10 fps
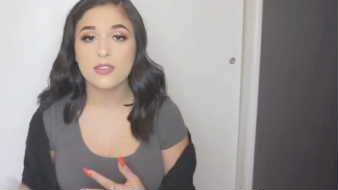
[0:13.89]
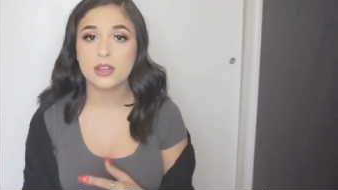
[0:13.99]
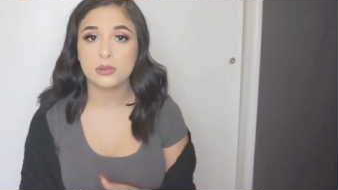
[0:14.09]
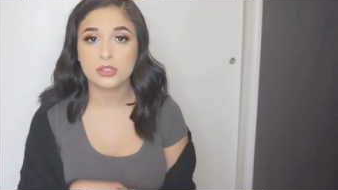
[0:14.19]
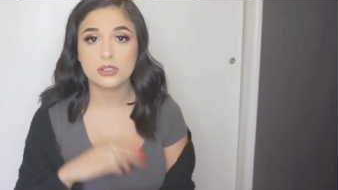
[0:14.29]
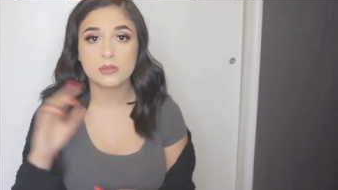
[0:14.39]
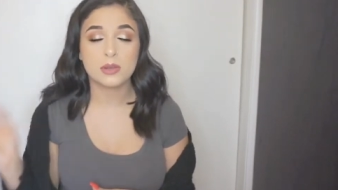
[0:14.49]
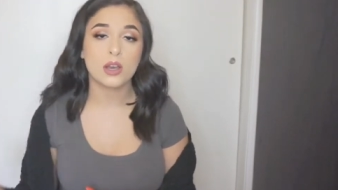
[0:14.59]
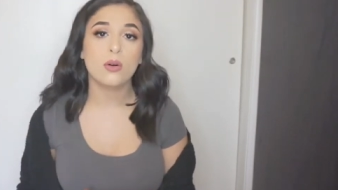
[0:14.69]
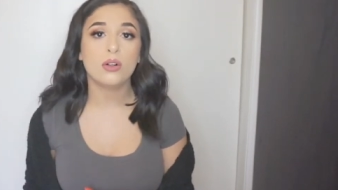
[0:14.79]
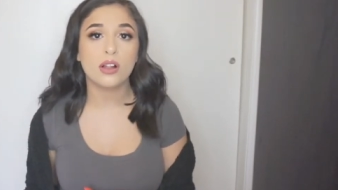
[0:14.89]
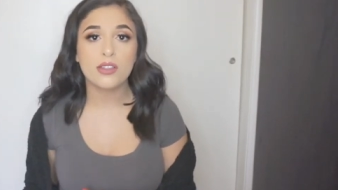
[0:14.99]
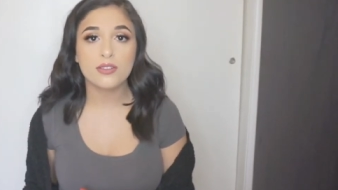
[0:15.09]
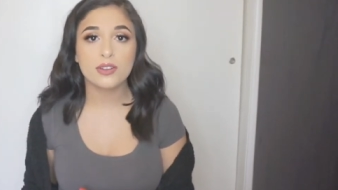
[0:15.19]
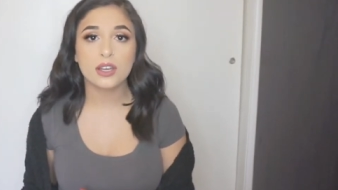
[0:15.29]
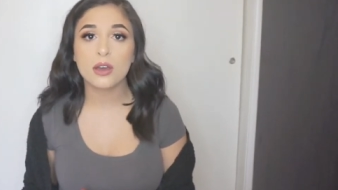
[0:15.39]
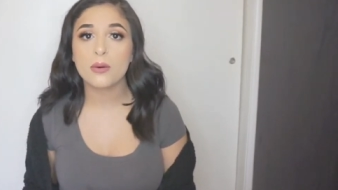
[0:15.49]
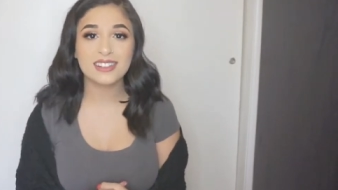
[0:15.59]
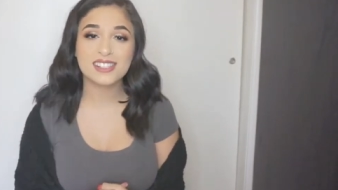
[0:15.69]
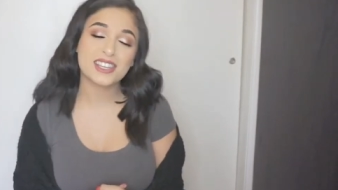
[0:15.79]
That would just be a whole other
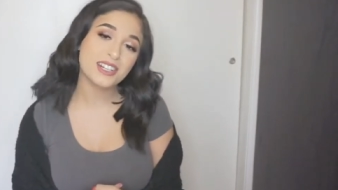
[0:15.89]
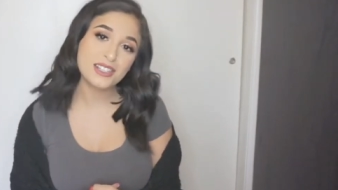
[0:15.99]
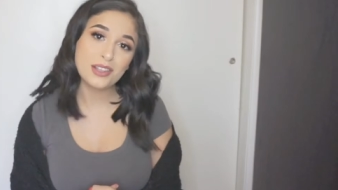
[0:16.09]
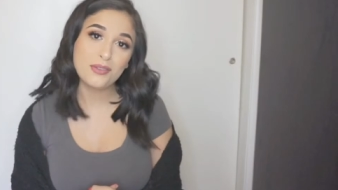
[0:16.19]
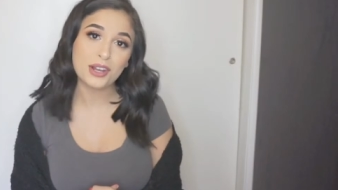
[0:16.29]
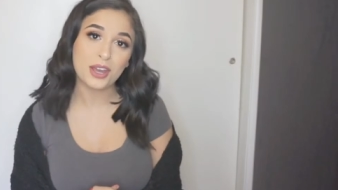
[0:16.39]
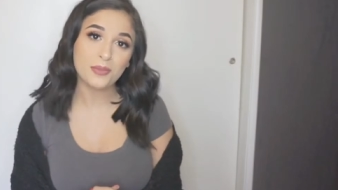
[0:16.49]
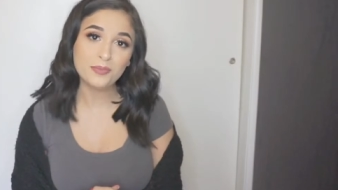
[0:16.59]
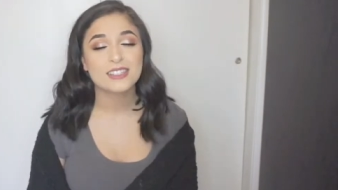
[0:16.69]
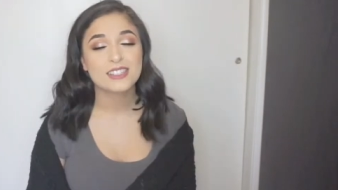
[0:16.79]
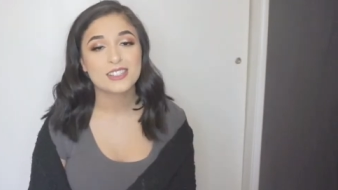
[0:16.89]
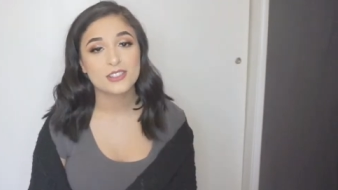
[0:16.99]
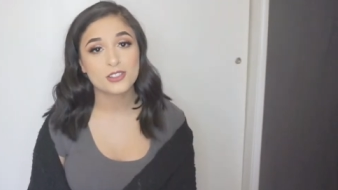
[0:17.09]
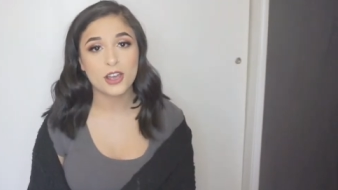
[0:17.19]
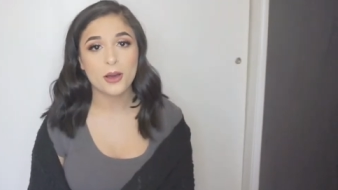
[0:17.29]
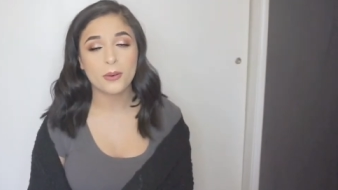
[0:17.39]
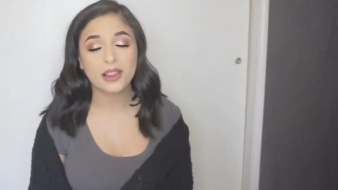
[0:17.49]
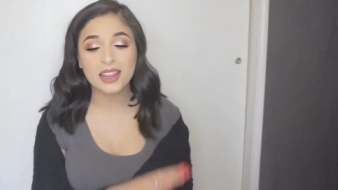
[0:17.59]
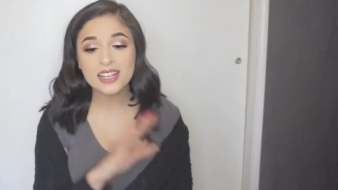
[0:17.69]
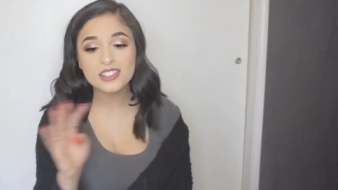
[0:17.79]
video. Let's get into the video.
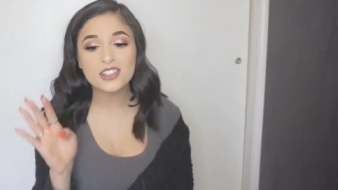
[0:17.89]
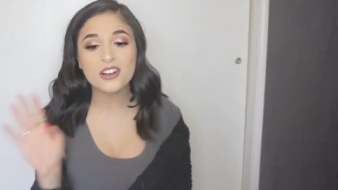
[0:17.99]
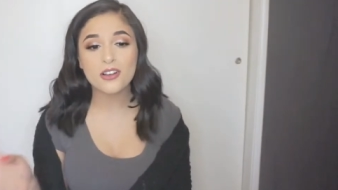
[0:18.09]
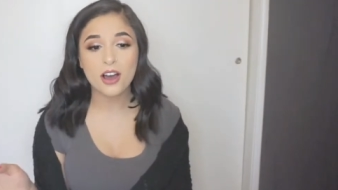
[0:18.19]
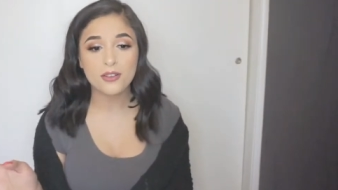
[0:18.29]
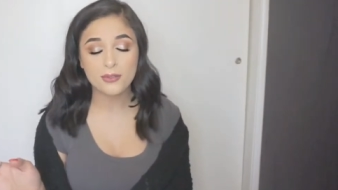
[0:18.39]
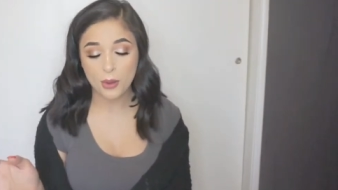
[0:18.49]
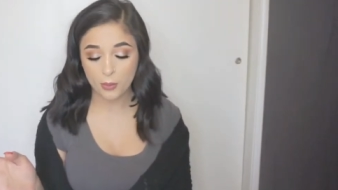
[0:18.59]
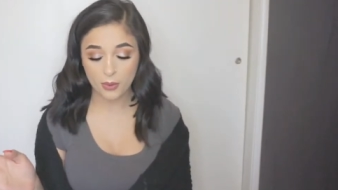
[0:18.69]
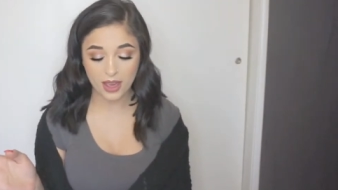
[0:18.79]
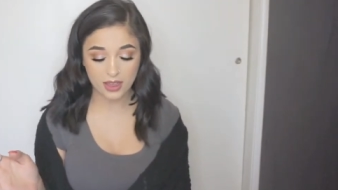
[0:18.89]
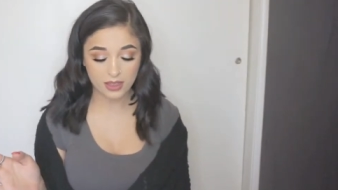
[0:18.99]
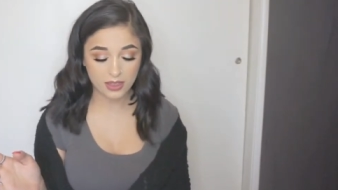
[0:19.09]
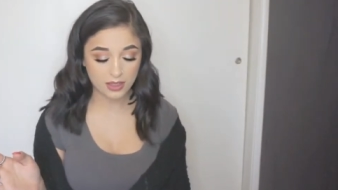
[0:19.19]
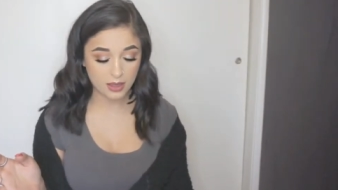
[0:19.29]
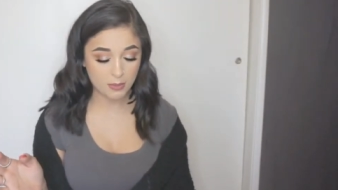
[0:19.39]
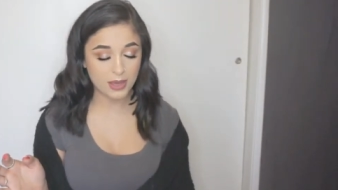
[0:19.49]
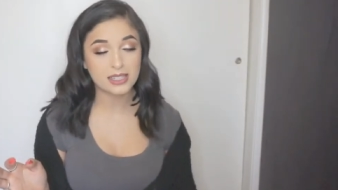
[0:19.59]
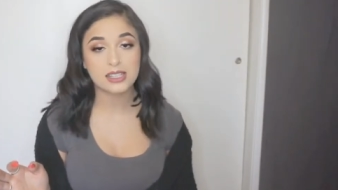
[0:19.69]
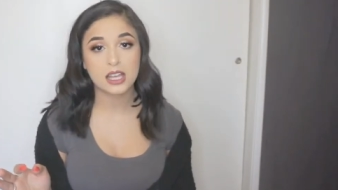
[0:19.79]
So let's start off with
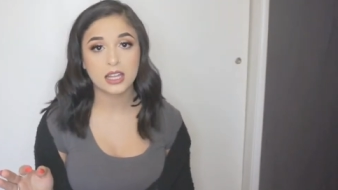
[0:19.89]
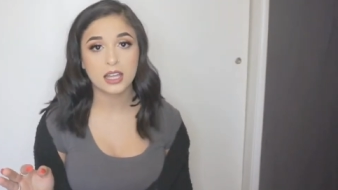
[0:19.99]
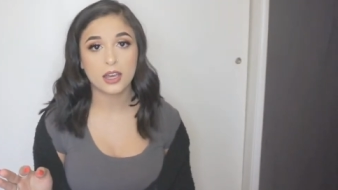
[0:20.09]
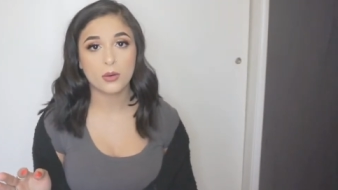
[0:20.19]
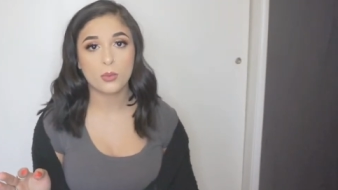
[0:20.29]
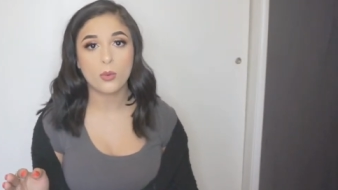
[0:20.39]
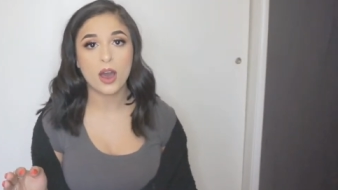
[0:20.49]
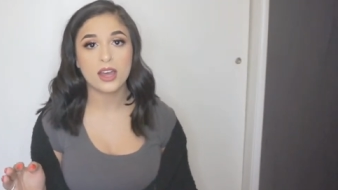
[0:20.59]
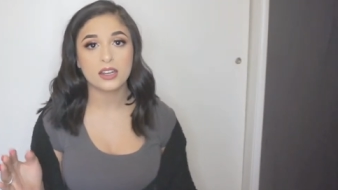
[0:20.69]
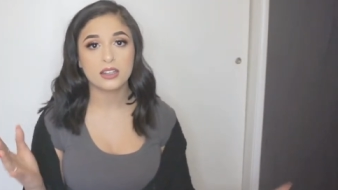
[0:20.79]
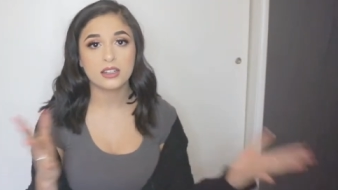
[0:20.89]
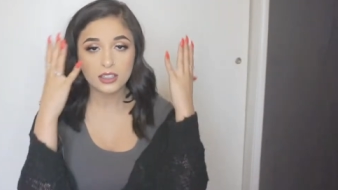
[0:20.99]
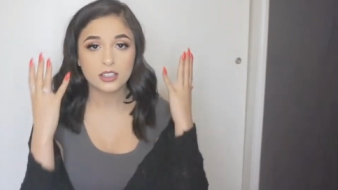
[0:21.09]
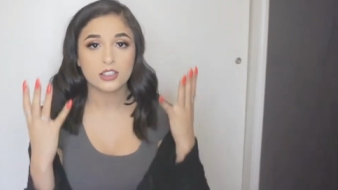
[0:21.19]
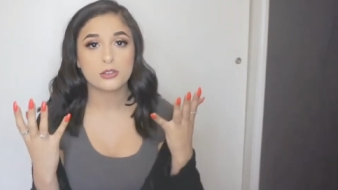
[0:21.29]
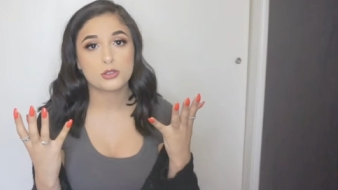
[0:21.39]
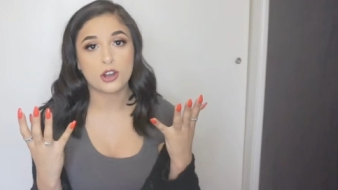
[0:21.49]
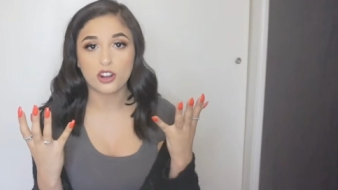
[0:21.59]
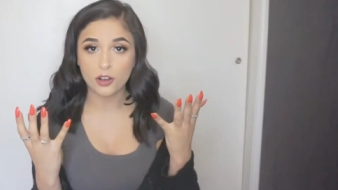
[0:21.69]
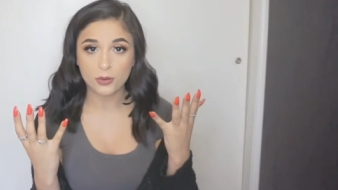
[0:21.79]
basically what you
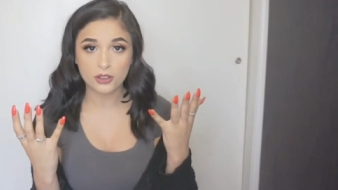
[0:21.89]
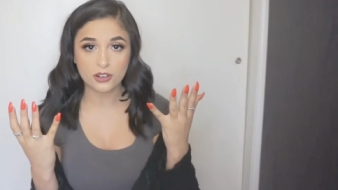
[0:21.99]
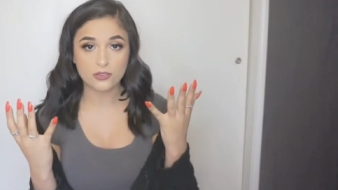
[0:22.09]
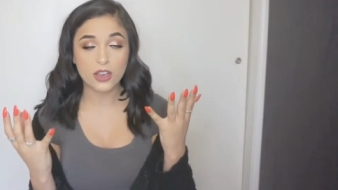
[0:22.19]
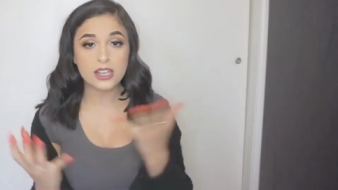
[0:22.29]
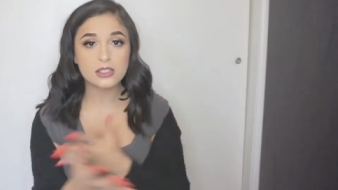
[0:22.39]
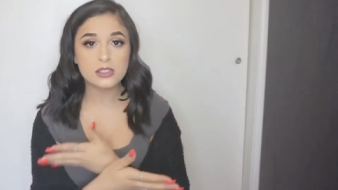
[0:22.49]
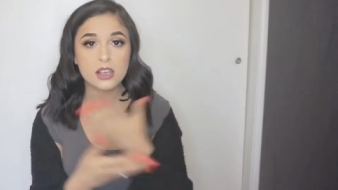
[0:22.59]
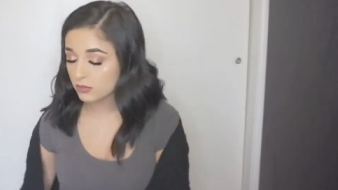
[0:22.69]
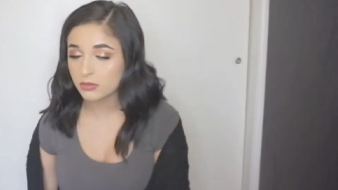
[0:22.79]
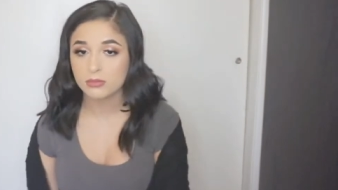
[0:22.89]
start off with your face.